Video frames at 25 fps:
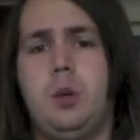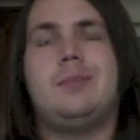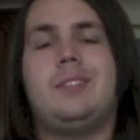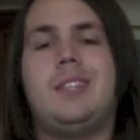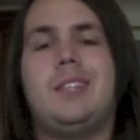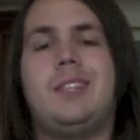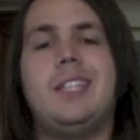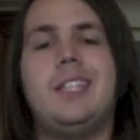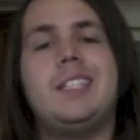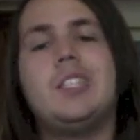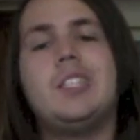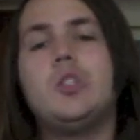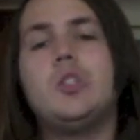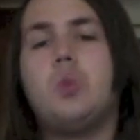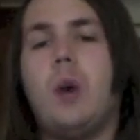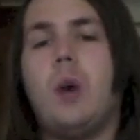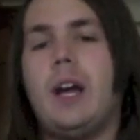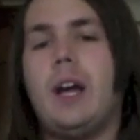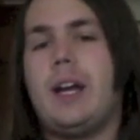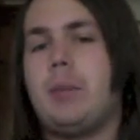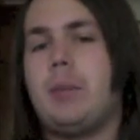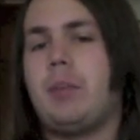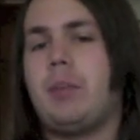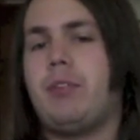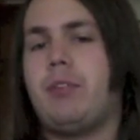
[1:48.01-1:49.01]
This is why
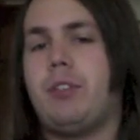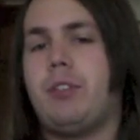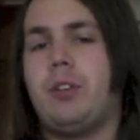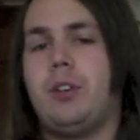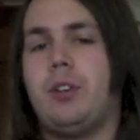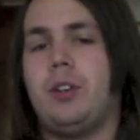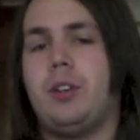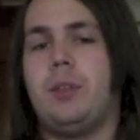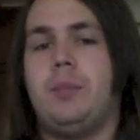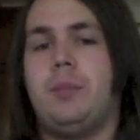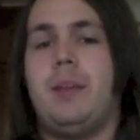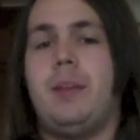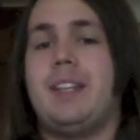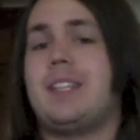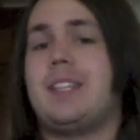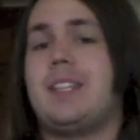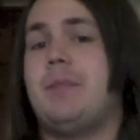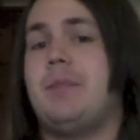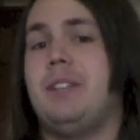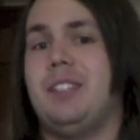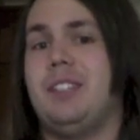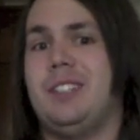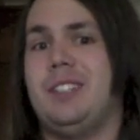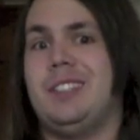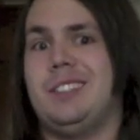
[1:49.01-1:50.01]
I prefer Mass
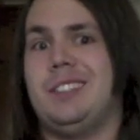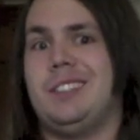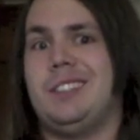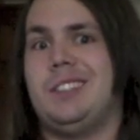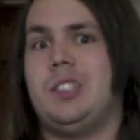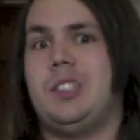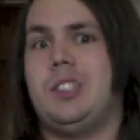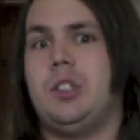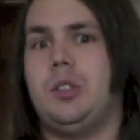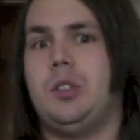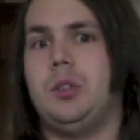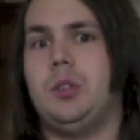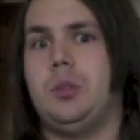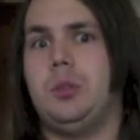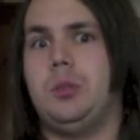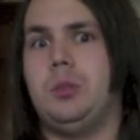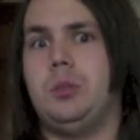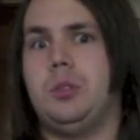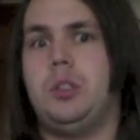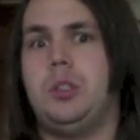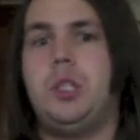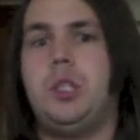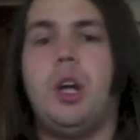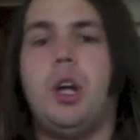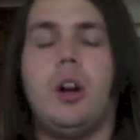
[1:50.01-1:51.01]
Chameleon to
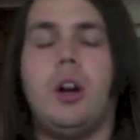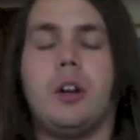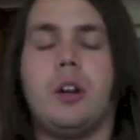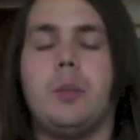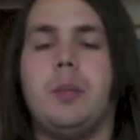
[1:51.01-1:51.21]
Junk,